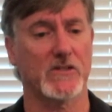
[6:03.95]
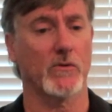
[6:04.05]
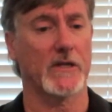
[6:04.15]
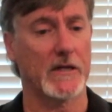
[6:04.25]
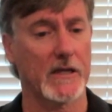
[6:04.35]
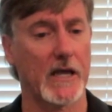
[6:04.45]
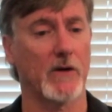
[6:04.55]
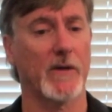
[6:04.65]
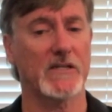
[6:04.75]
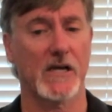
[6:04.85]
So the
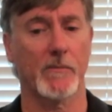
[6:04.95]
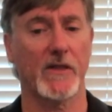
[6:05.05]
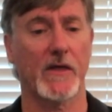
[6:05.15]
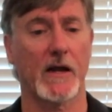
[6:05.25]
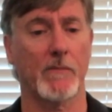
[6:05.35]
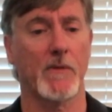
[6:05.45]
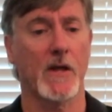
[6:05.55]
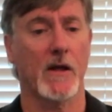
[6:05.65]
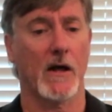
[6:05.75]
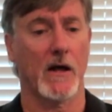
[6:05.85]
indicator may tell me that I'm,
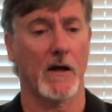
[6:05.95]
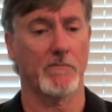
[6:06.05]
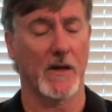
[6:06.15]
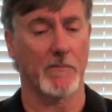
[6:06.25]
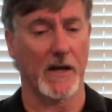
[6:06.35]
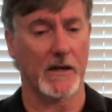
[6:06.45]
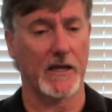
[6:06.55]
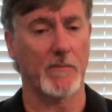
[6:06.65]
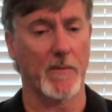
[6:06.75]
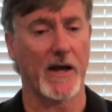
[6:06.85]
uh, my
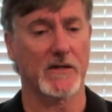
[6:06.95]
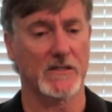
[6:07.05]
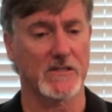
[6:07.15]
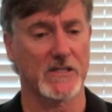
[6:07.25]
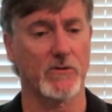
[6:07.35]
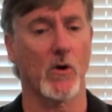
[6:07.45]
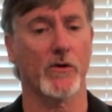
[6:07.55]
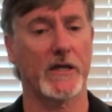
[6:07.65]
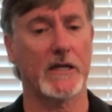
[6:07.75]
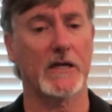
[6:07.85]
claim amount is a zero,
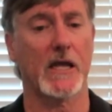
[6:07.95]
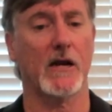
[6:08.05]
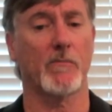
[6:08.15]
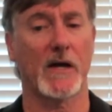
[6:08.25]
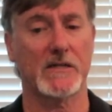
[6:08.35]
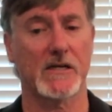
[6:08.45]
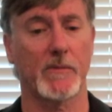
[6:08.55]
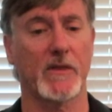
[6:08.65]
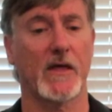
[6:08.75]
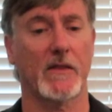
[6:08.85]
or the indicator might tell
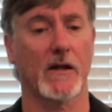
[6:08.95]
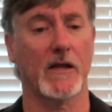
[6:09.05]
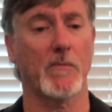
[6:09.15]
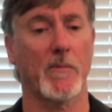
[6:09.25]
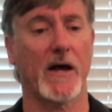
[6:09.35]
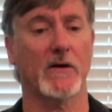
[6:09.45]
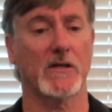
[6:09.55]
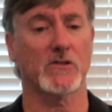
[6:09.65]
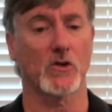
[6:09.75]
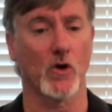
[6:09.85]
me that the claim
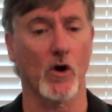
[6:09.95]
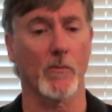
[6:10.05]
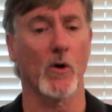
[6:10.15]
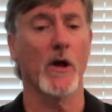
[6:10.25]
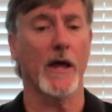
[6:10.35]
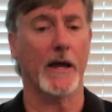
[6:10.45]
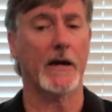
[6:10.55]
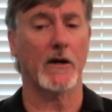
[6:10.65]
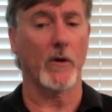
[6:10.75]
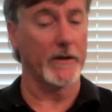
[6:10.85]
amount is a normal.
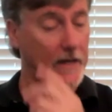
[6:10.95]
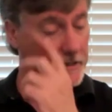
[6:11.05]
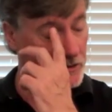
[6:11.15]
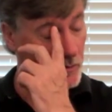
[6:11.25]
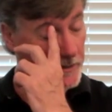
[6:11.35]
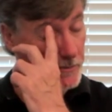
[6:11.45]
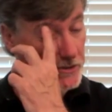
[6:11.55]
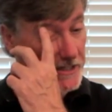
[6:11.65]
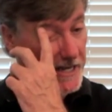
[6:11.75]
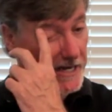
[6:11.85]
And I know I got a 20%,
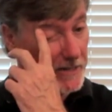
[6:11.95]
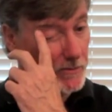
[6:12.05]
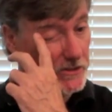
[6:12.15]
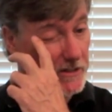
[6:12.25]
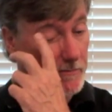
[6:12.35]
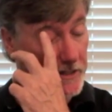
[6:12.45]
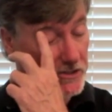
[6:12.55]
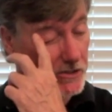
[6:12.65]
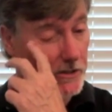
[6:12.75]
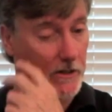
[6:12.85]
80%
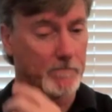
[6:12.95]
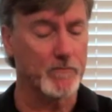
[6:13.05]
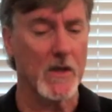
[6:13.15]
mixture here.